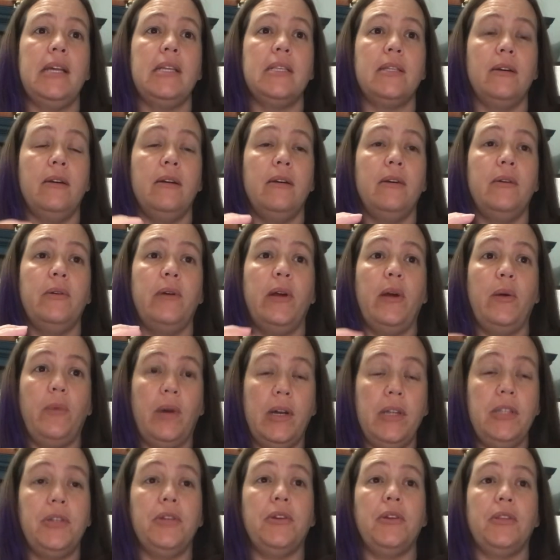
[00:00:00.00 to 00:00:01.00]
So it went
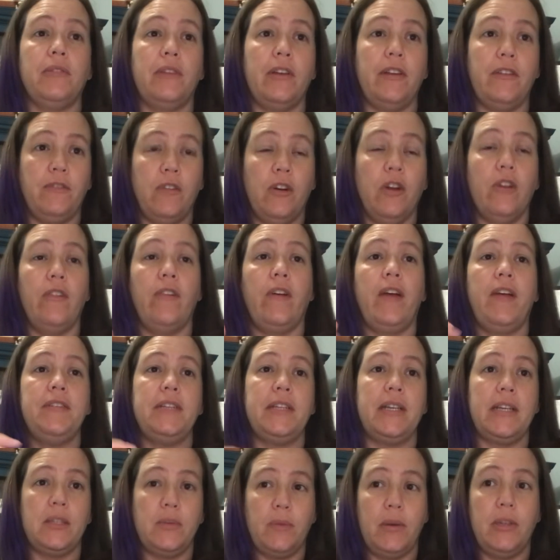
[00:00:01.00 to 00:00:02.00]
1, 2, 3, 4, 5,
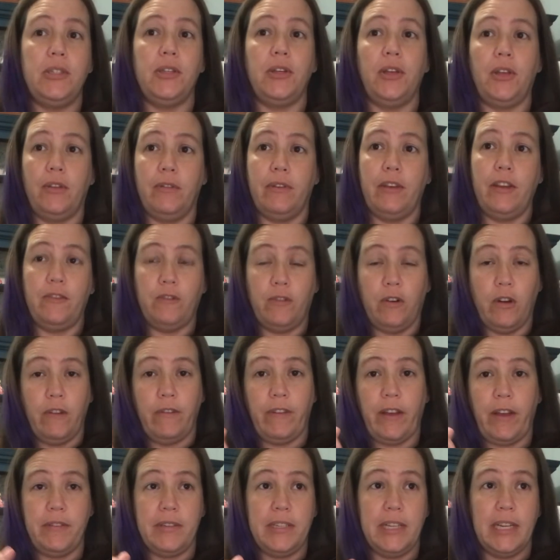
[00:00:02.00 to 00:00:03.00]
6, 1, 2, 3, 4,
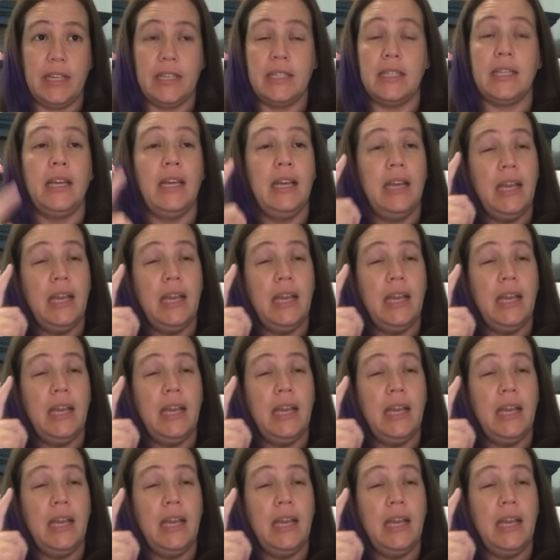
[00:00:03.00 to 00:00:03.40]
5, 6.